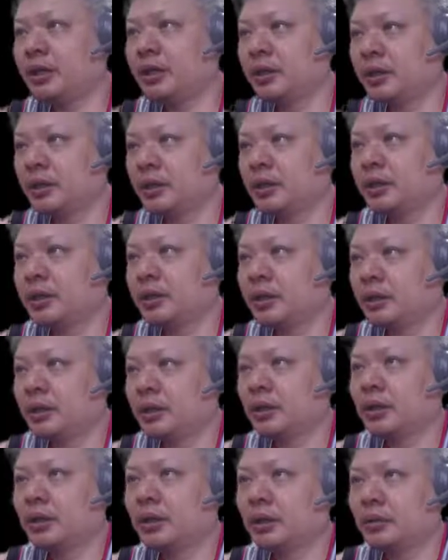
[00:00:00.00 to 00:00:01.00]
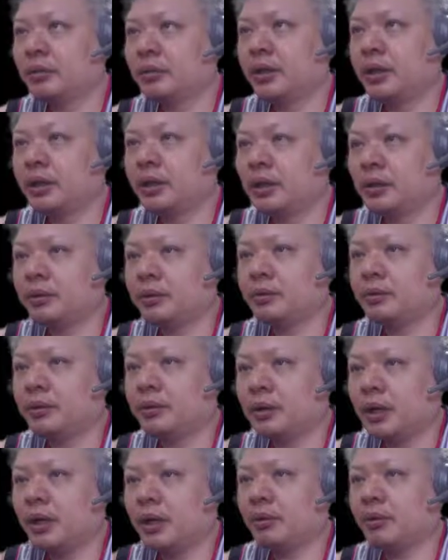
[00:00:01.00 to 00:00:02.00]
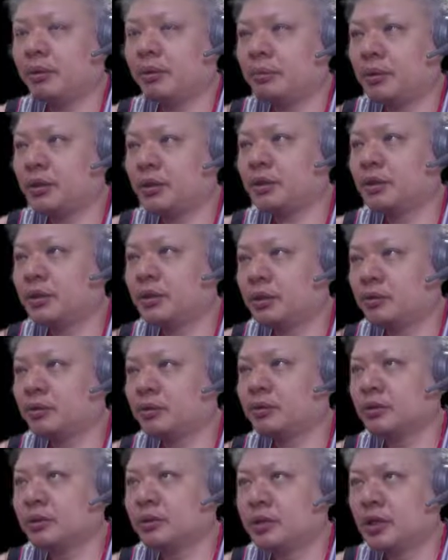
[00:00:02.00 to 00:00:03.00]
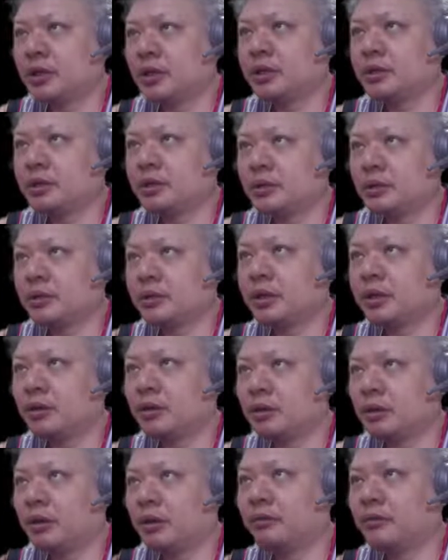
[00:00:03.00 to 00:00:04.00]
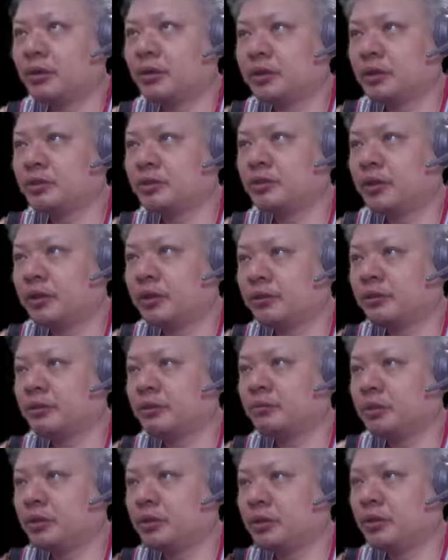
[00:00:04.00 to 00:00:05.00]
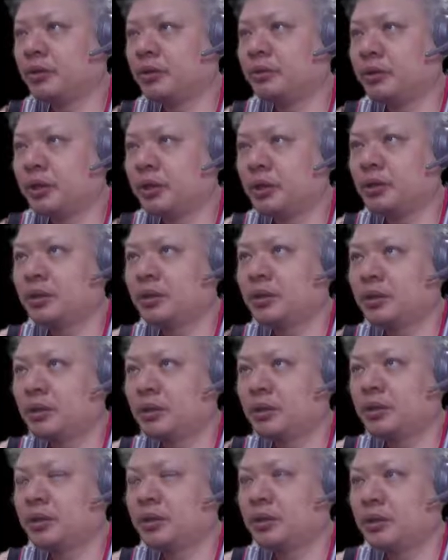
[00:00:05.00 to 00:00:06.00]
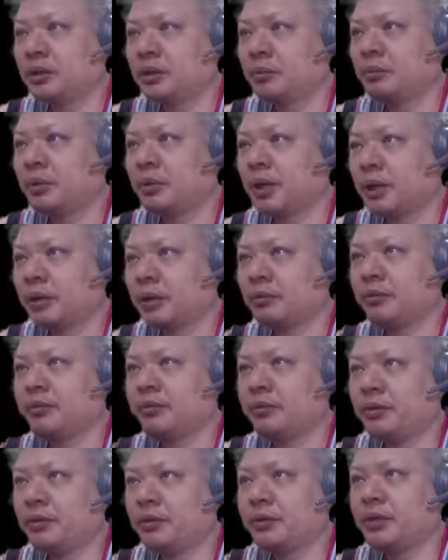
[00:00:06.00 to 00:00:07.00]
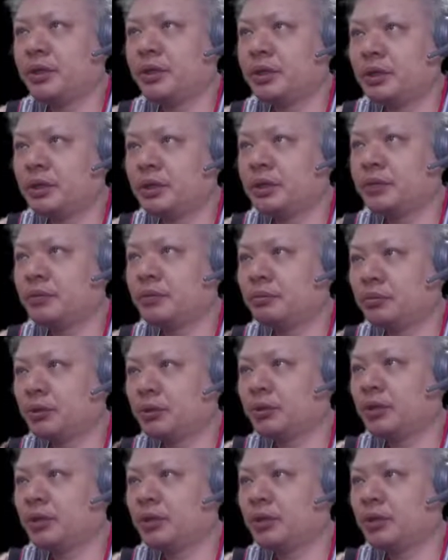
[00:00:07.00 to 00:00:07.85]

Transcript: Red r1 equals to 6, offers a trade of material. Black refuses, protects,